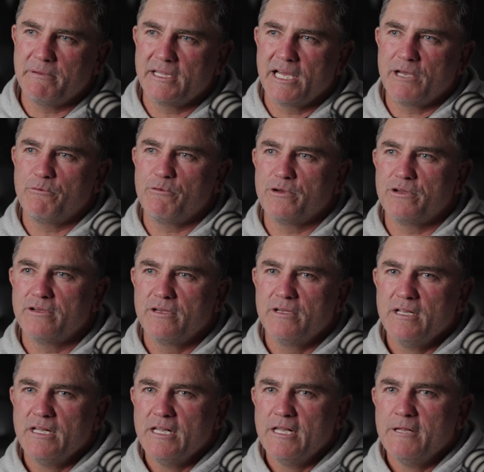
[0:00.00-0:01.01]
but they were,
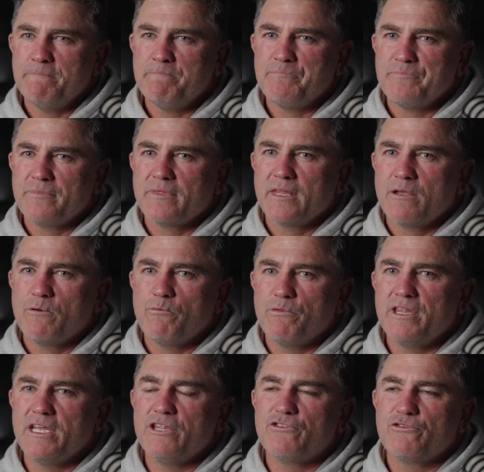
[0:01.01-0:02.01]

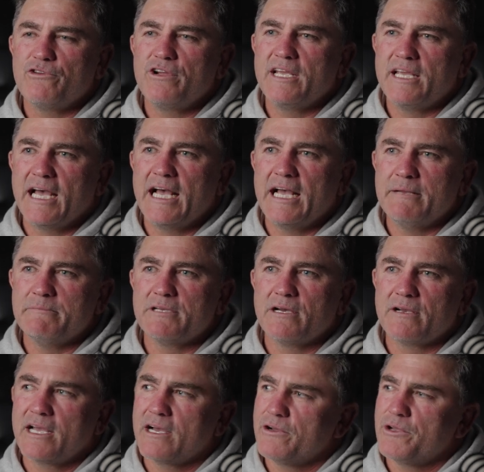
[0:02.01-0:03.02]
within three games,
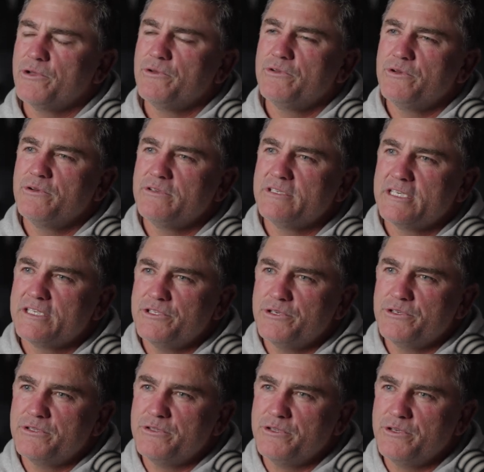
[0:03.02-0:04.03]
they were going, who's this
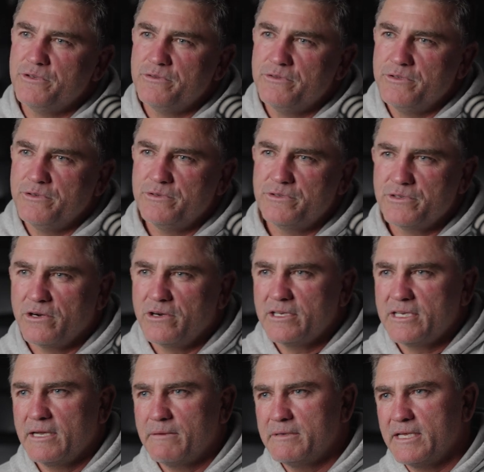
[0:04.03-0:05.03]
new
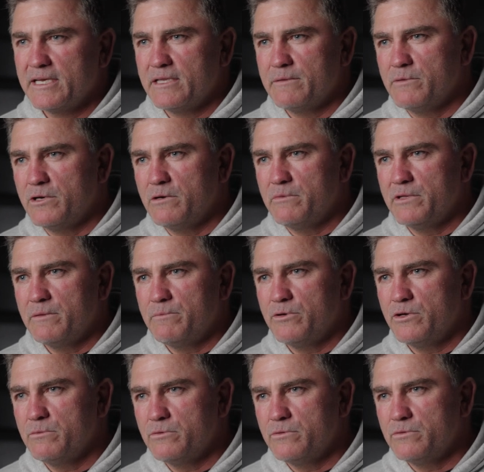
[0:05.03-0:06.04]
side coming down to Melbourne, the
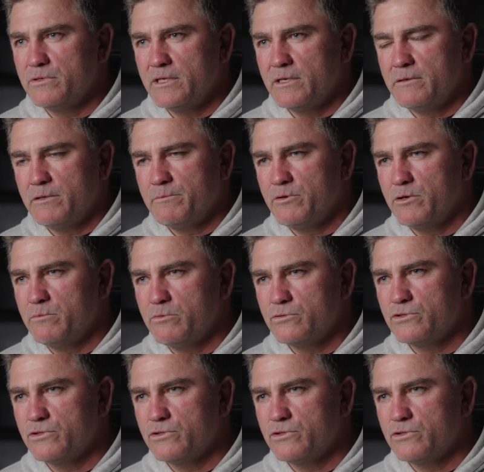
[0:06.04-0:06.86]
Purple, you know, in the Purple